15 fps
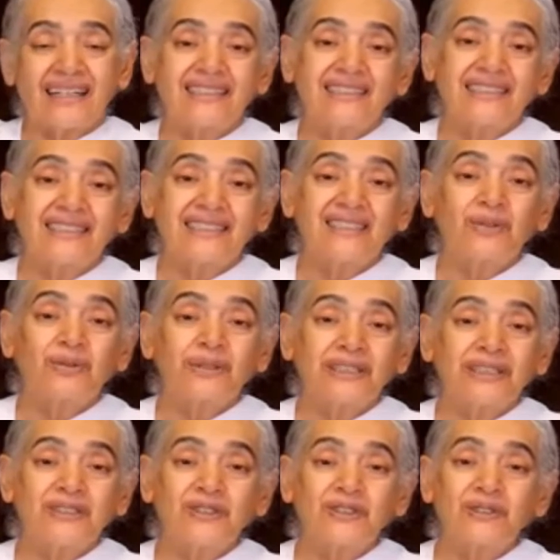And in the
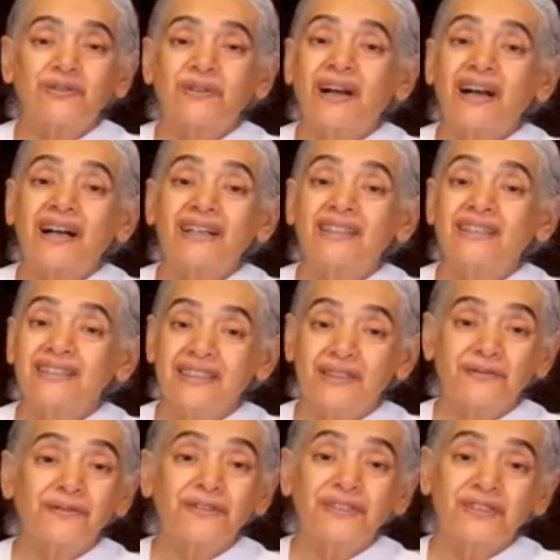words of our
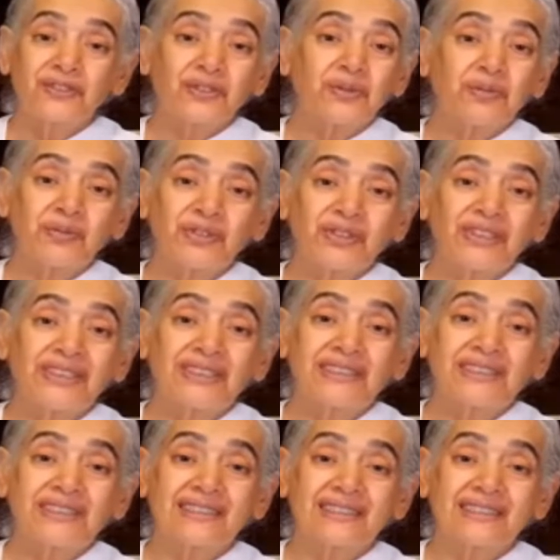different
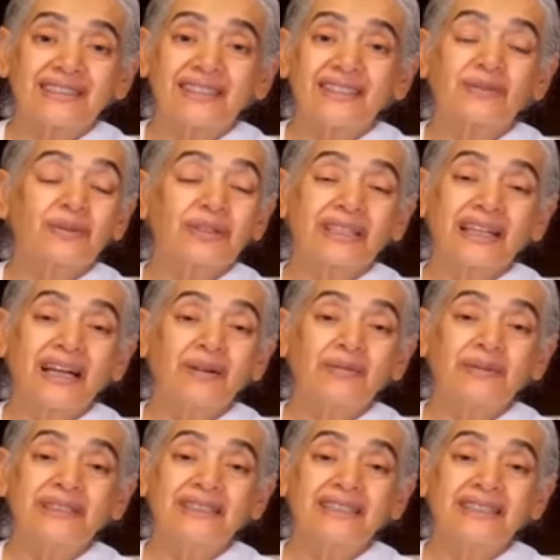scriptures, it would come